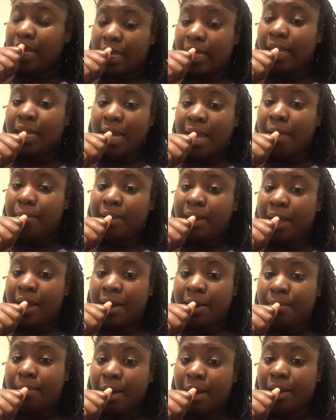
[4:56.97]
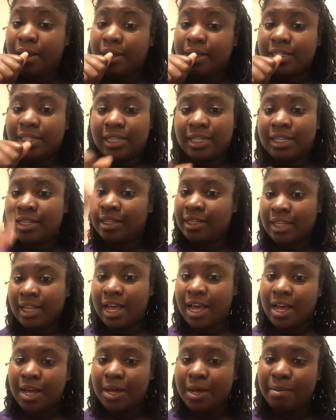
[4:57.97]
It got me out of the bind.
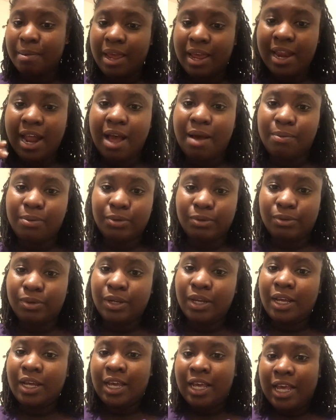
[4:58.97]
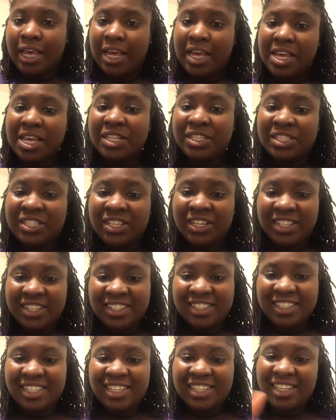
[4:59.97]
and I will
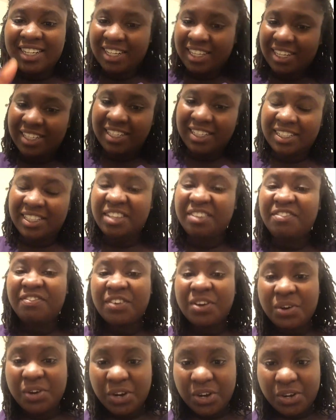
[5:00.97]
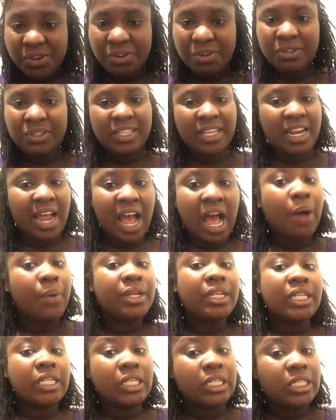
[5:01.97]
insert the photos and how it
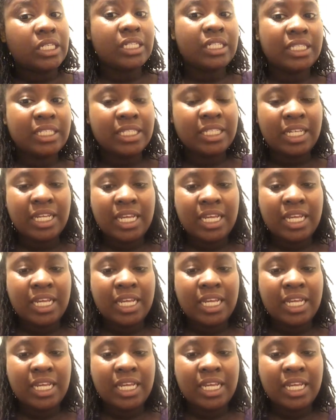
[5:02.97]
looked.